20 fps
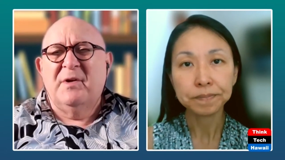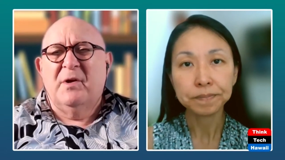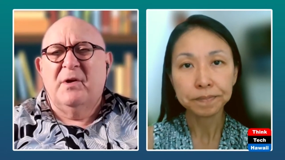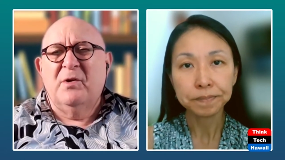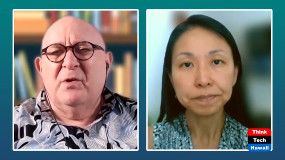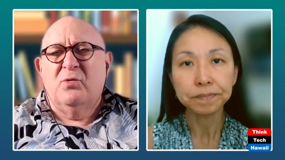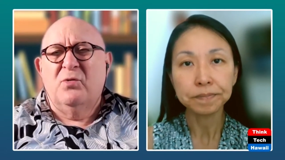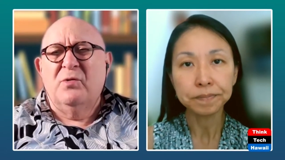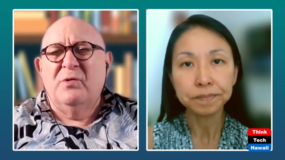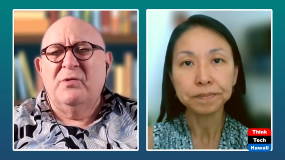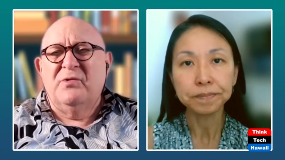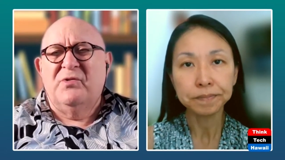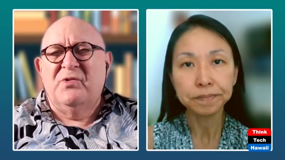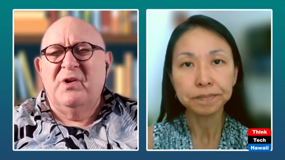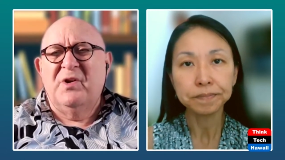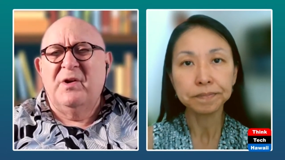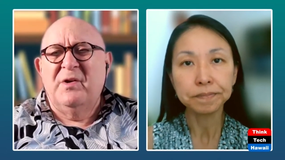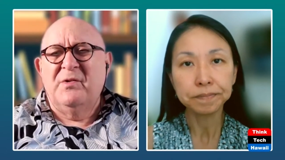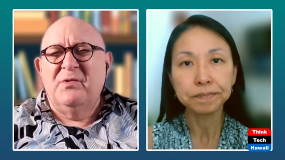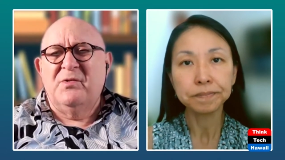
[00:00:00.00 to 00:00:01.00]
Speaker 1: like a good
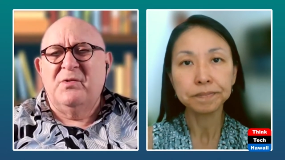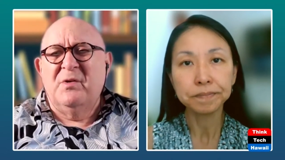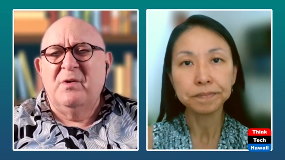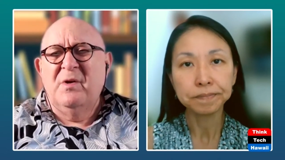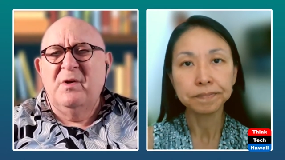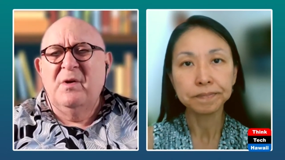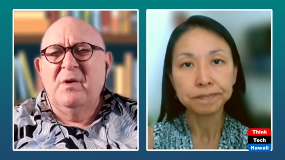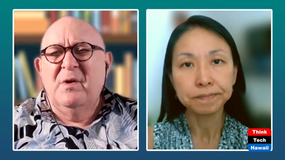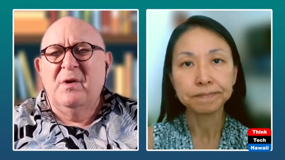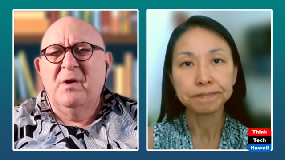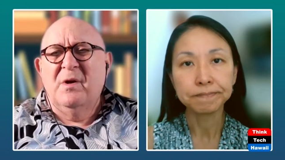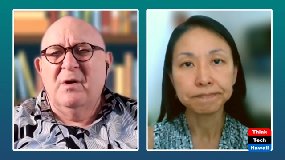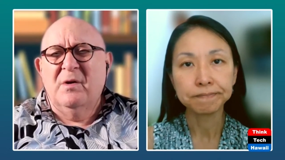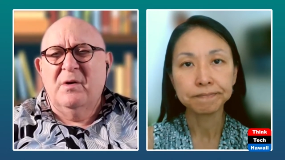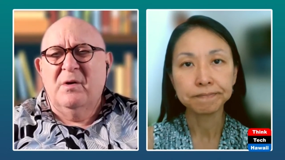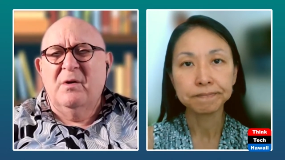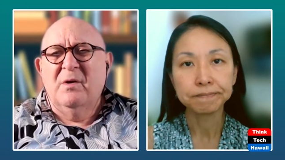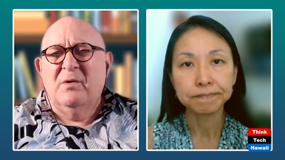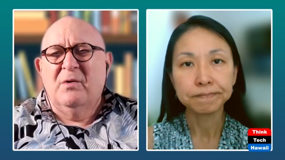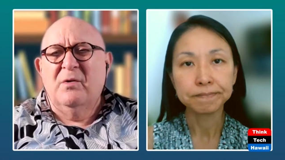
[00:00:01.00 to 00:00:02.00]
change, a
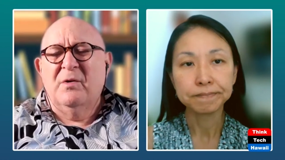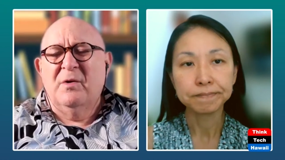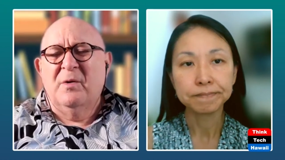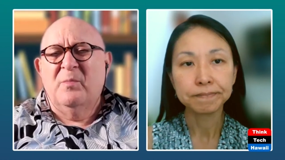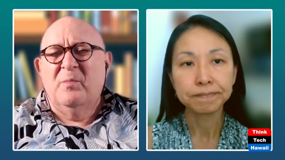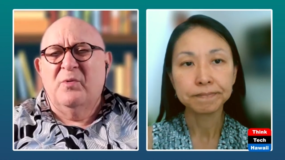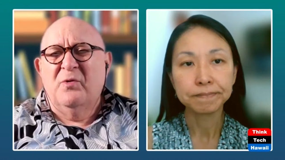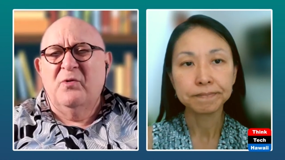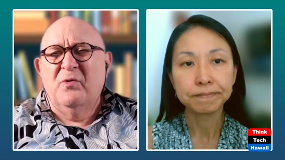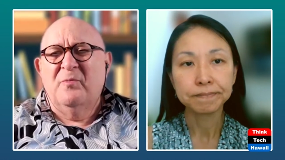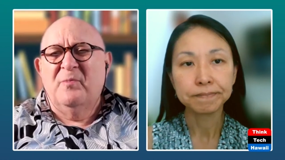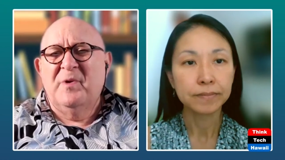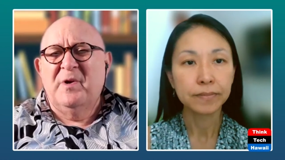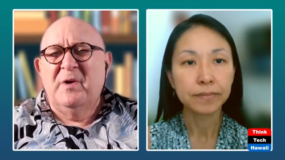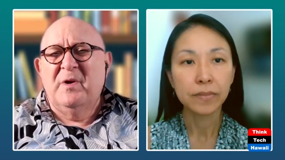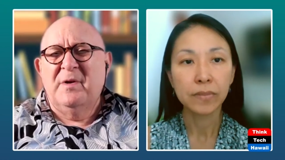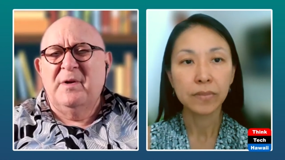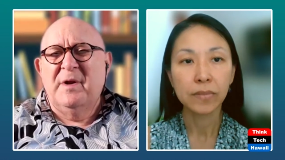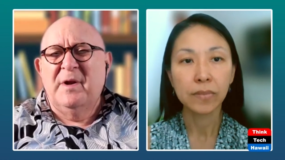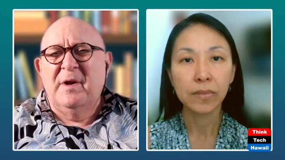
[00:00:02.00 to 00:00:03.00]
good improvement
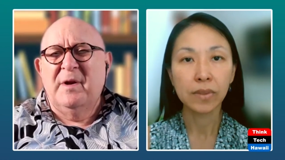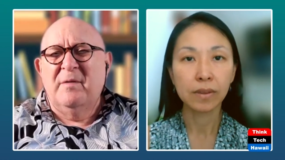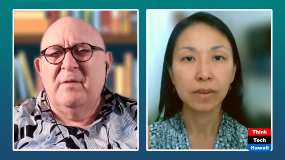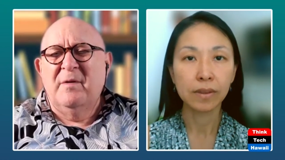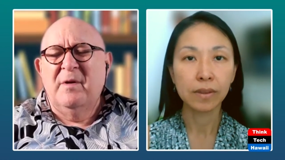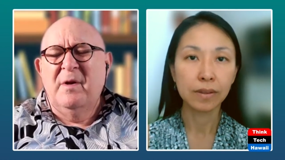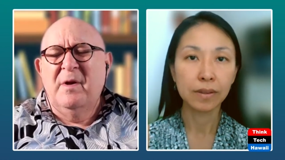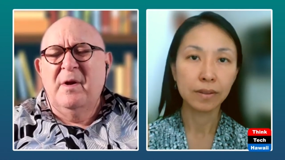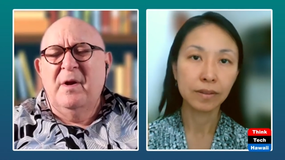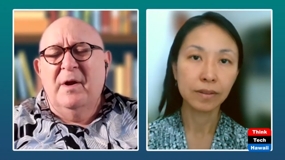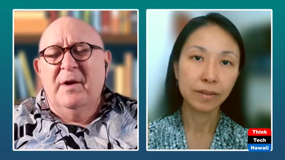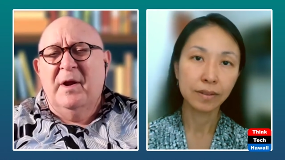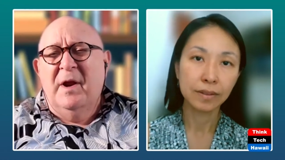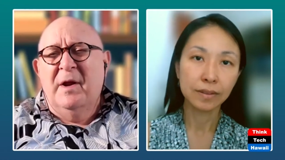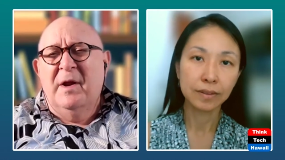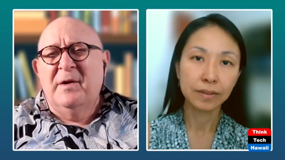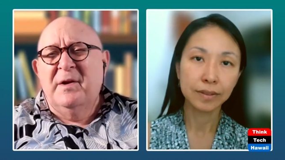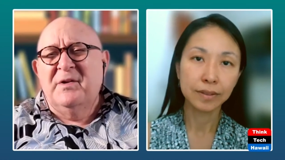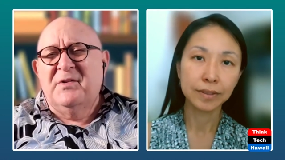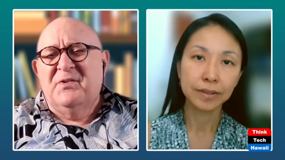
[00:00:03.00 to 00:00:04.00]
on that.
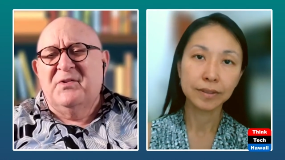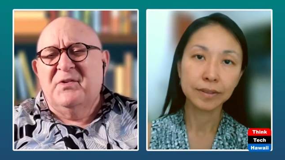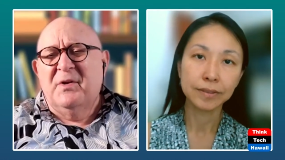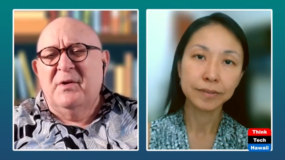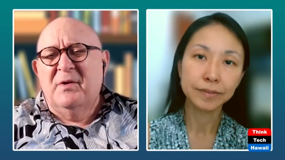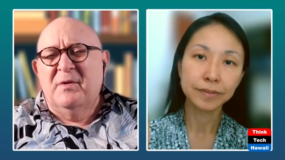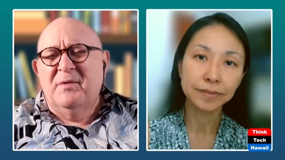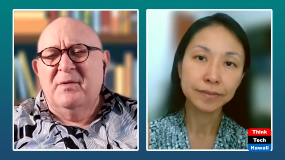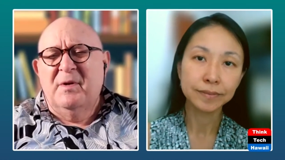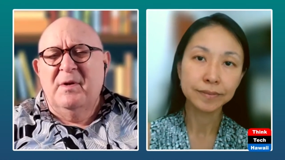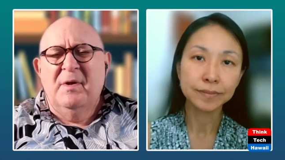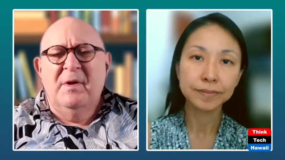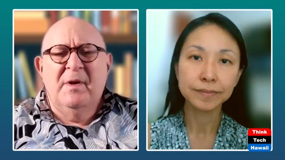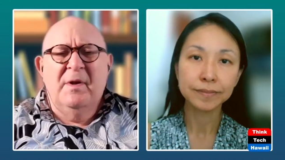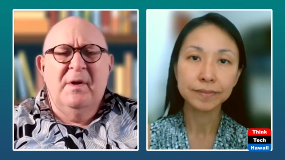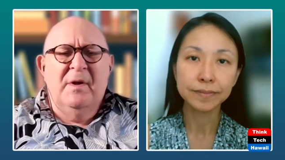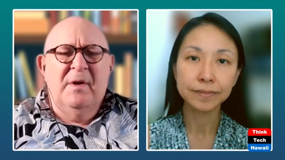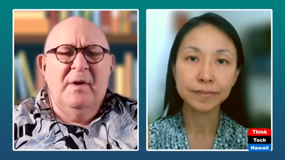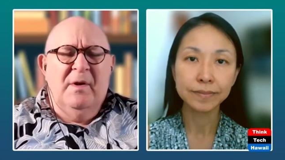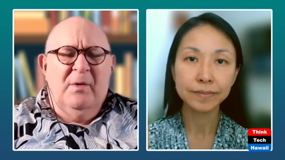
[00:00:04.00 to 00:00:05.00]
Again, it's
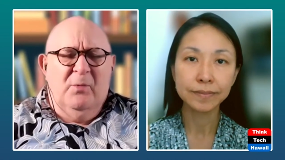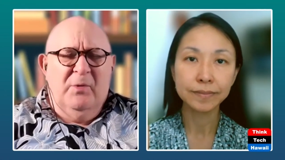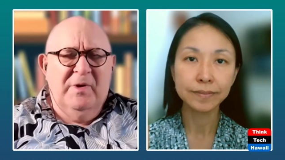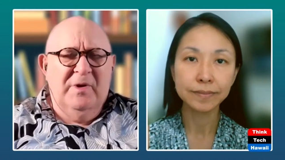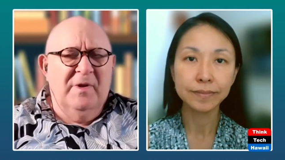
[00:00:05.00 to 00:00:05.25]
we